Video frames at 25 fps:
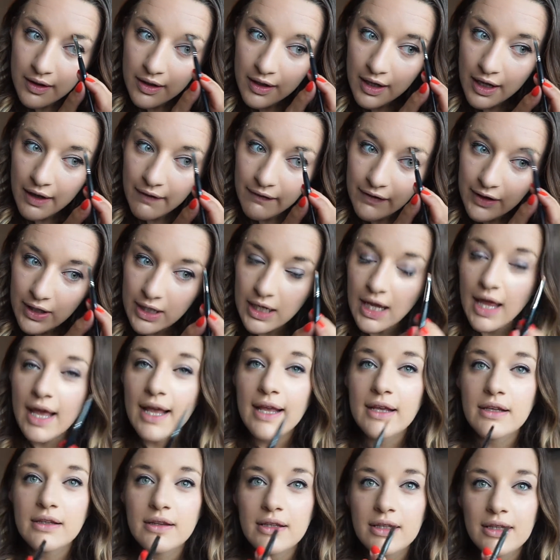If you
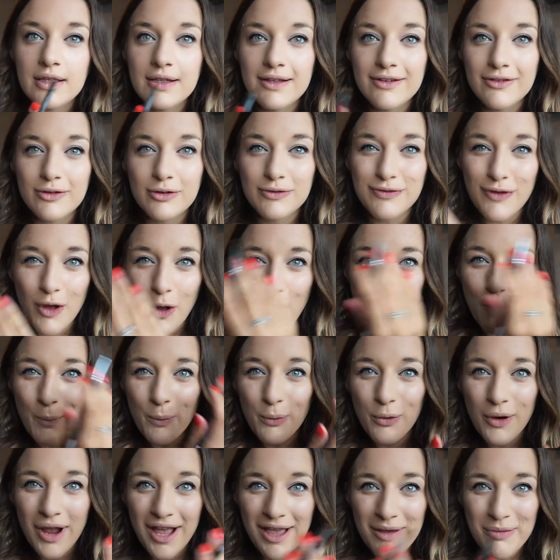like the sort of
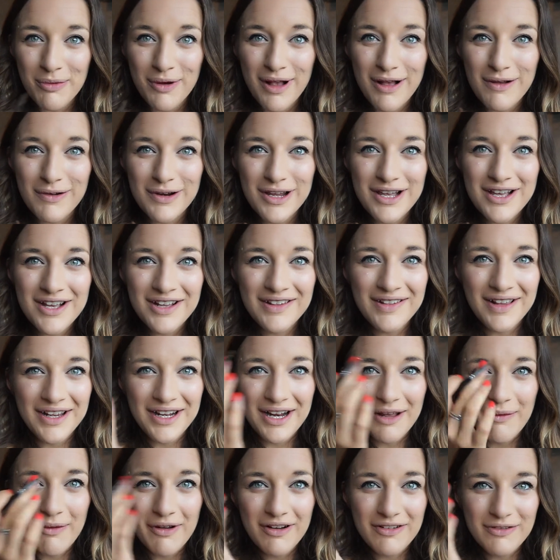ombre brow look, so you
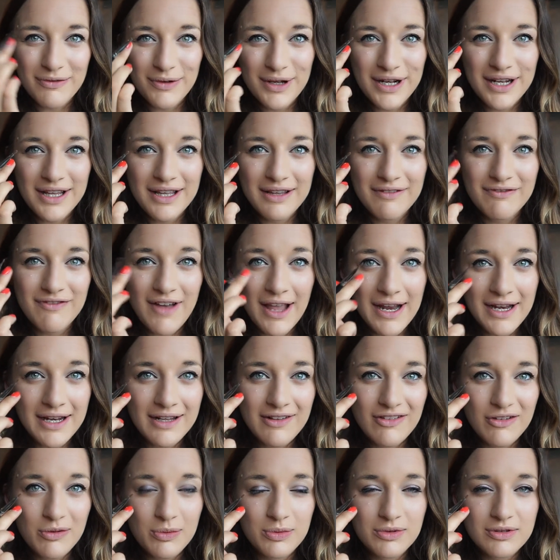know where it's really
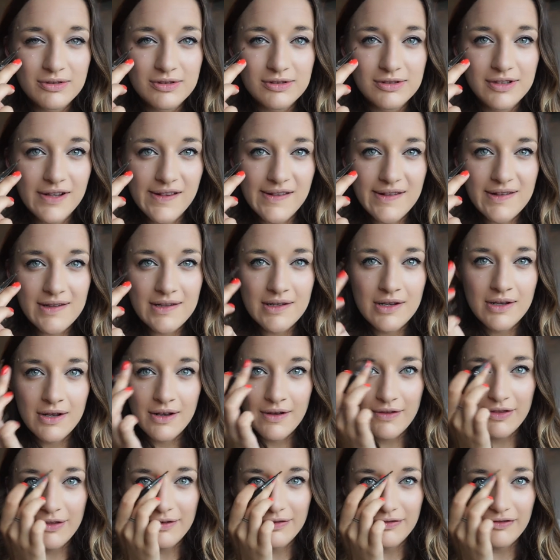faded towards
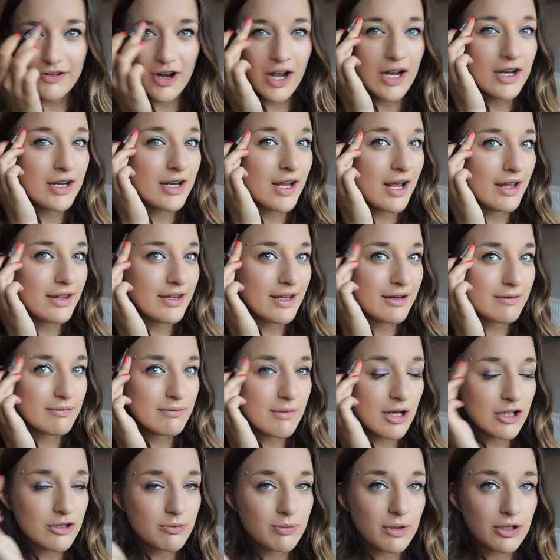the front and then
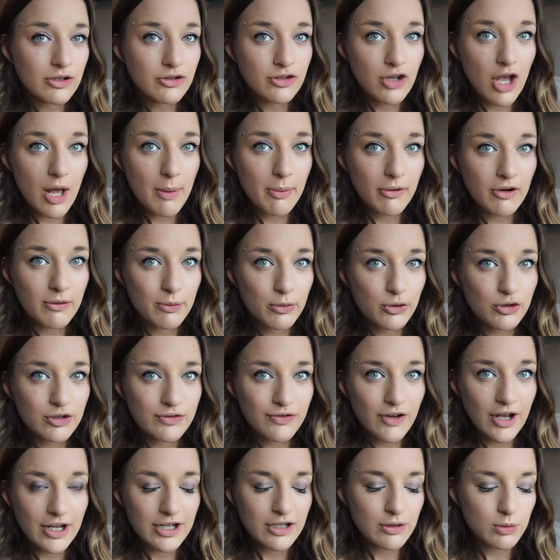much, much sharper and more
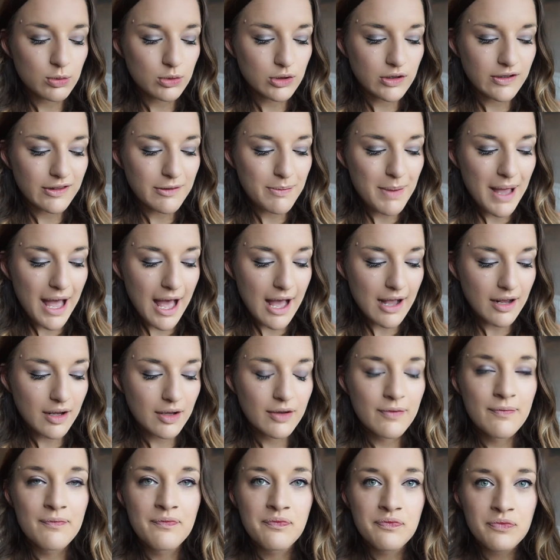defined towards the
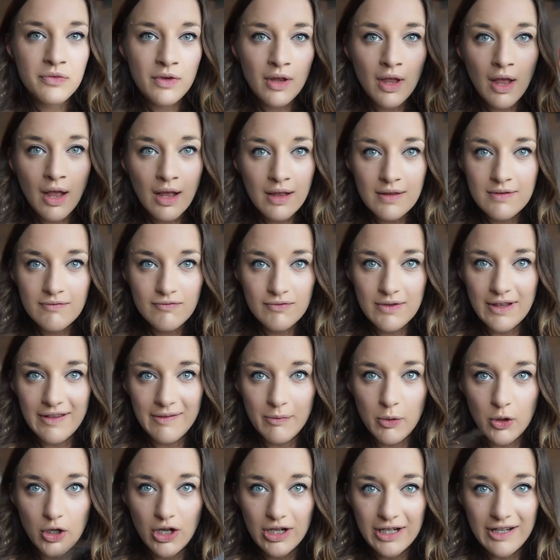back, this
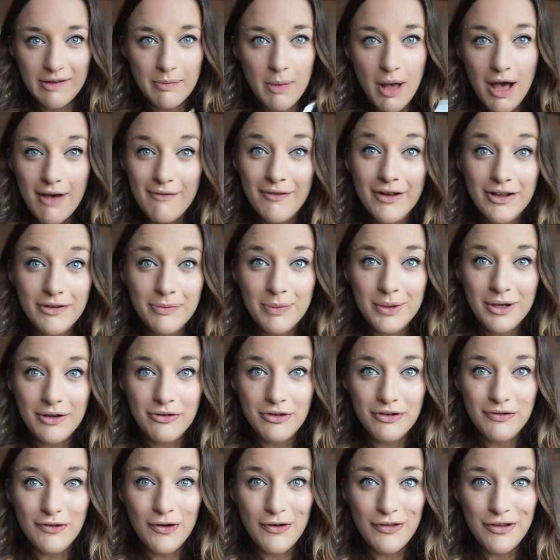product is perfect
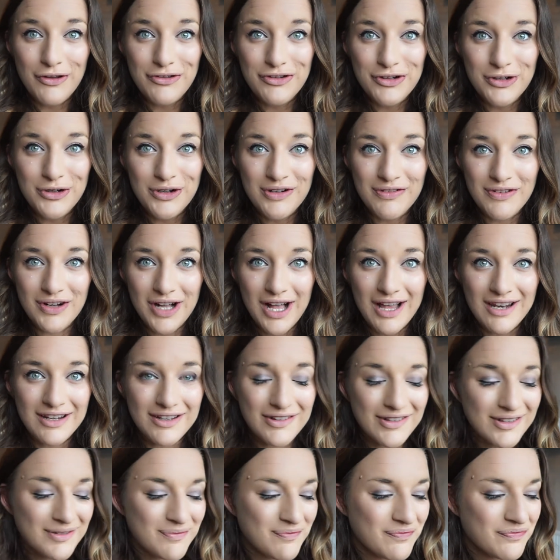because you've got those two different
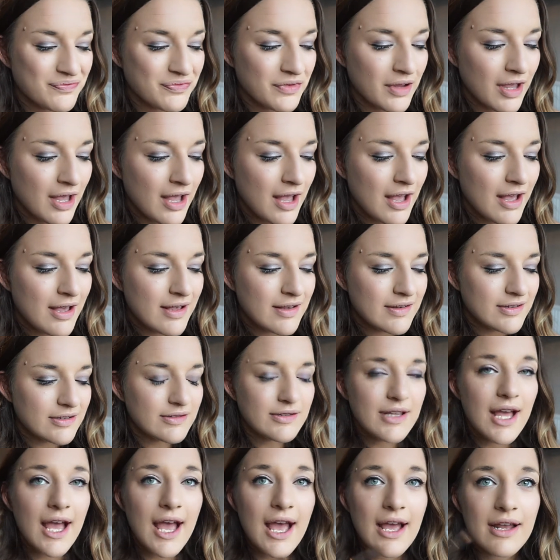colours. So
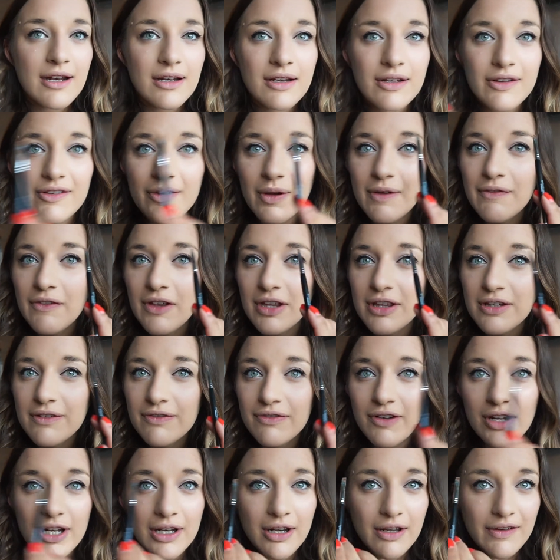I've done the
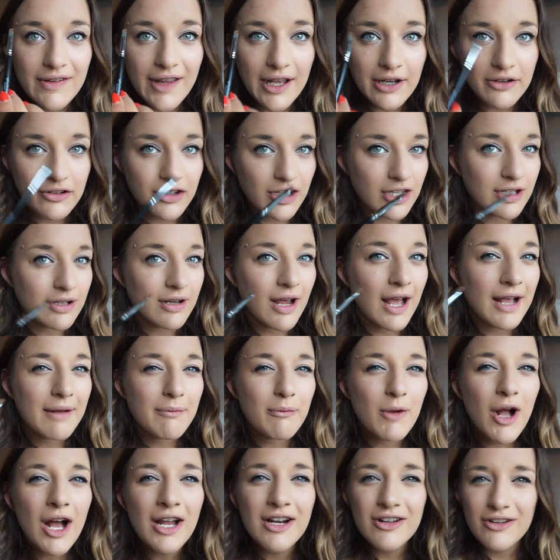front section. I
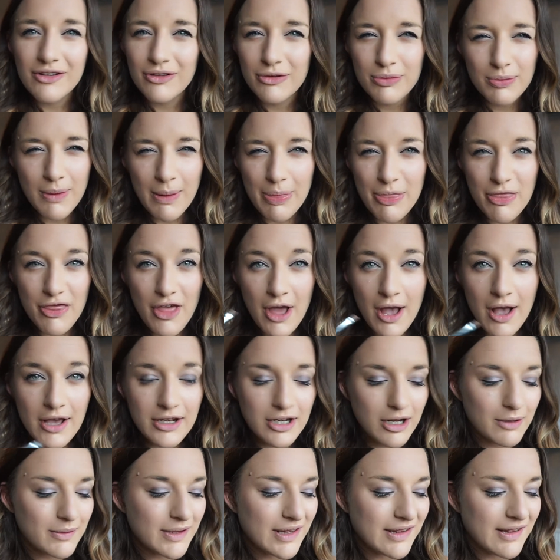kind of do the front
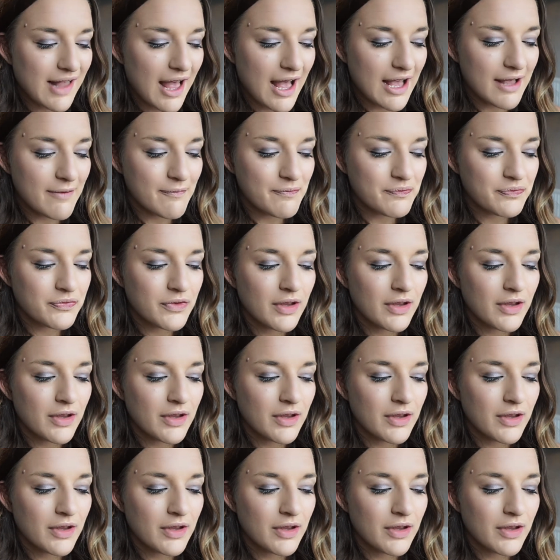third, I would say.